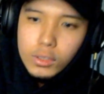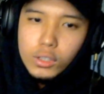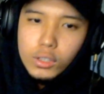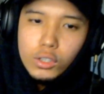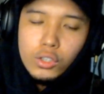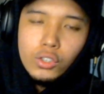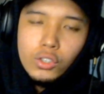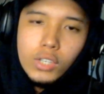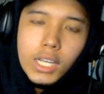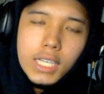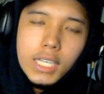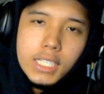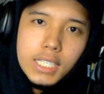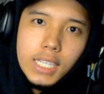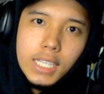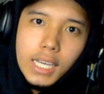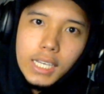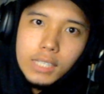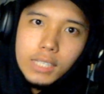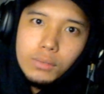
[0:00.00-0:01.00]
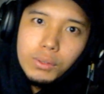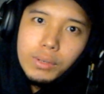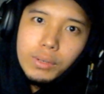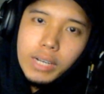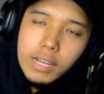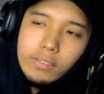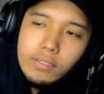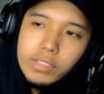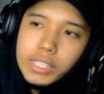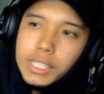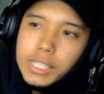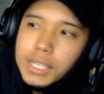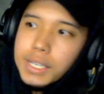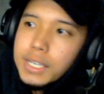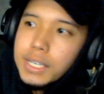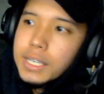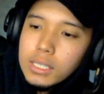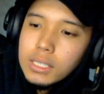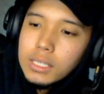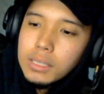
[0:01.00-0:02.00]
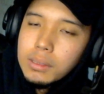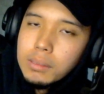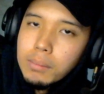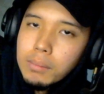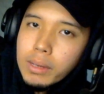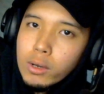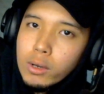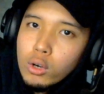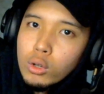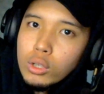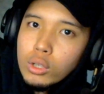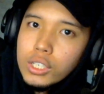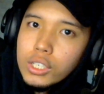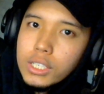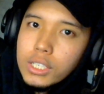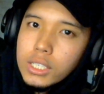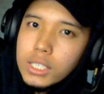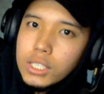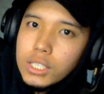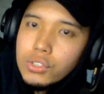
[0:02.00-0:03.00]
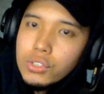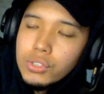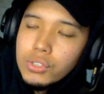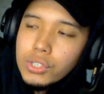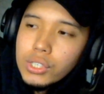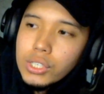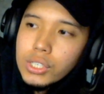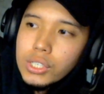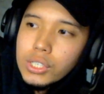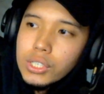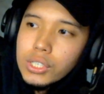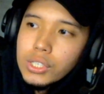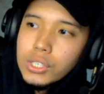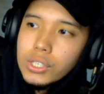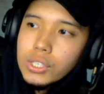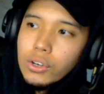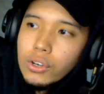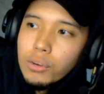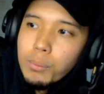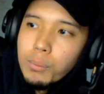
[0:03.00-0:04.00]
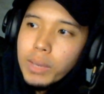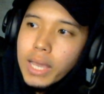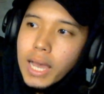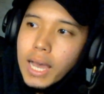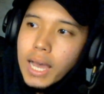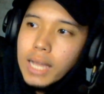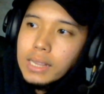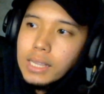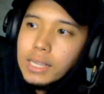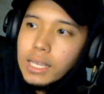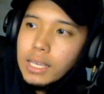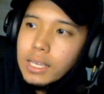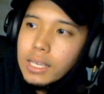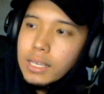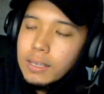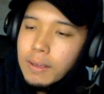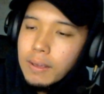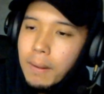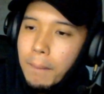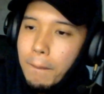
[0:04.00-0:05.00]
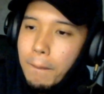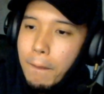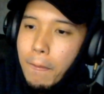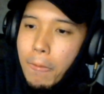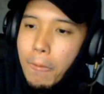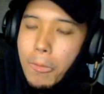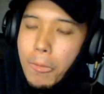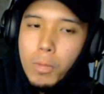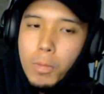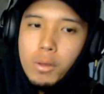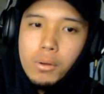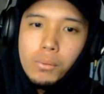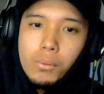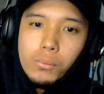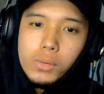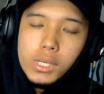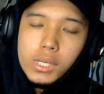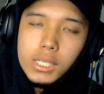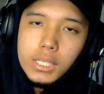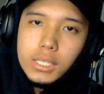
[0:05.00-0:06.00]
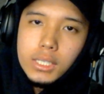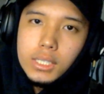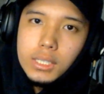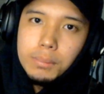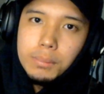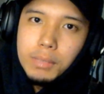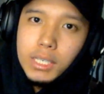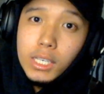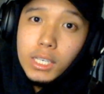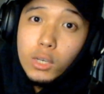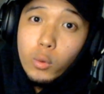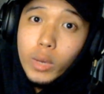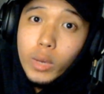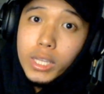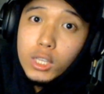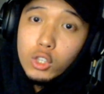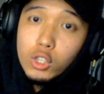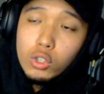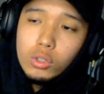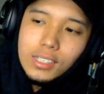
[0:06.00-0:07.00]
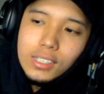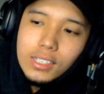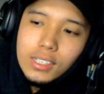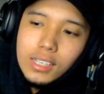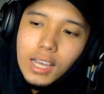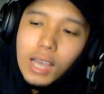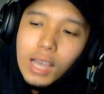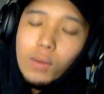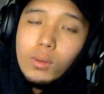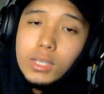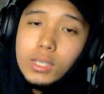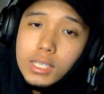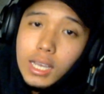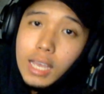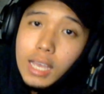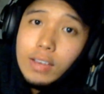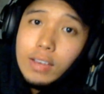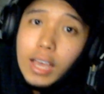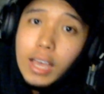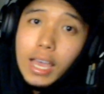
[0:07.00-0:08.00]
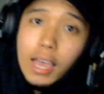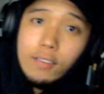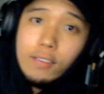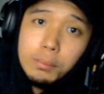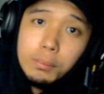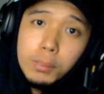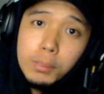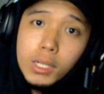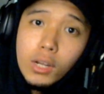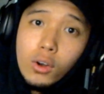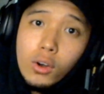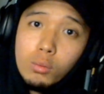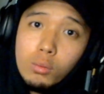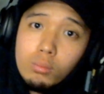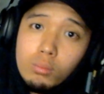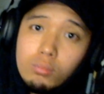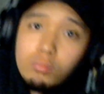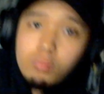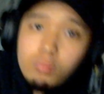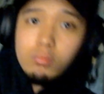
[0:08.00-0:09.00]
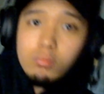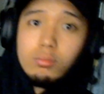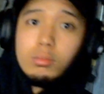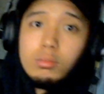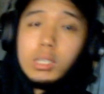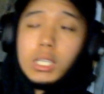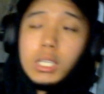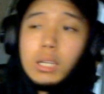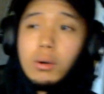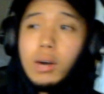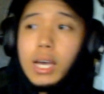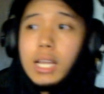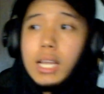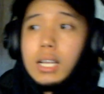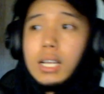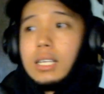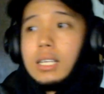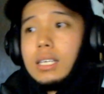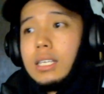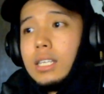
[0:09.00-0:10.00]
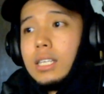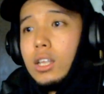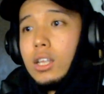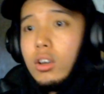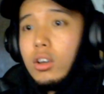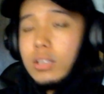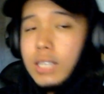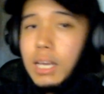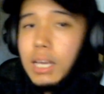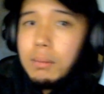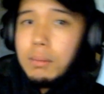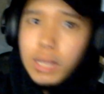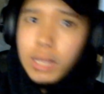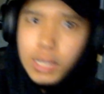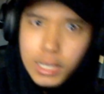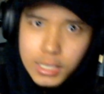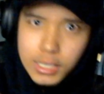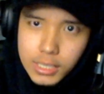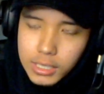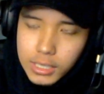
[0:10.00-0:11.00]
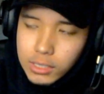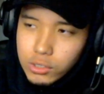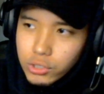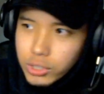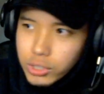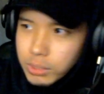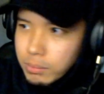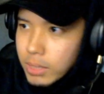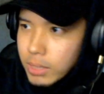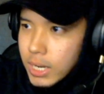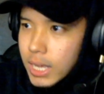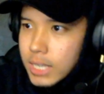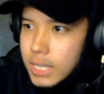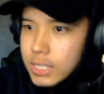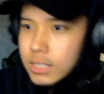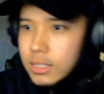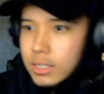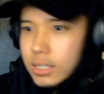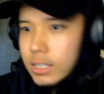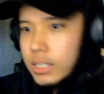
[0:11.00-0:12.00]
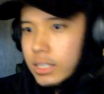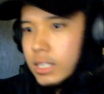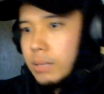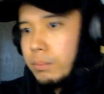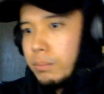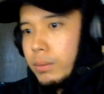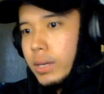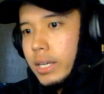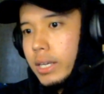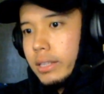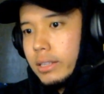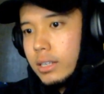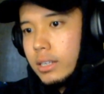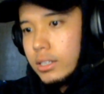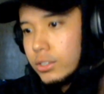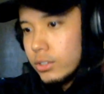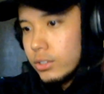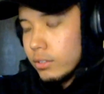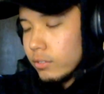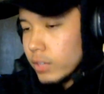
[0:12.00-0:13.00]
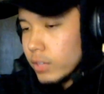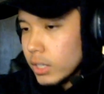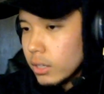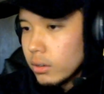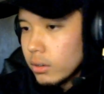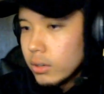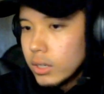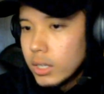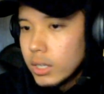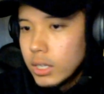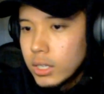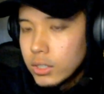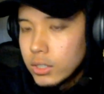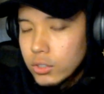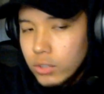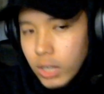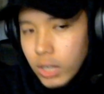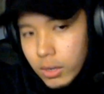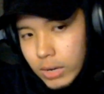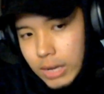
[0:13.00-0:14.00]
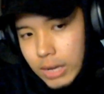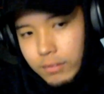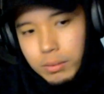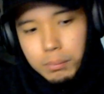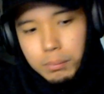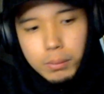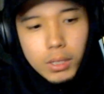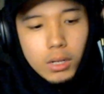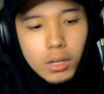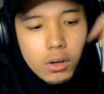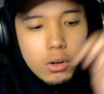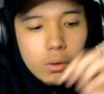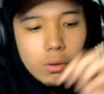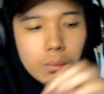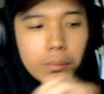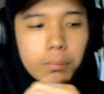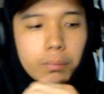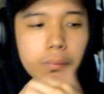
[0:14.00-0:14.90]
So last night we were having dinner. My older sister or my ate was making cuento. I haven't been home in a while, in a long time. Like I said during my last keeping it 100 video. So I haven't been home.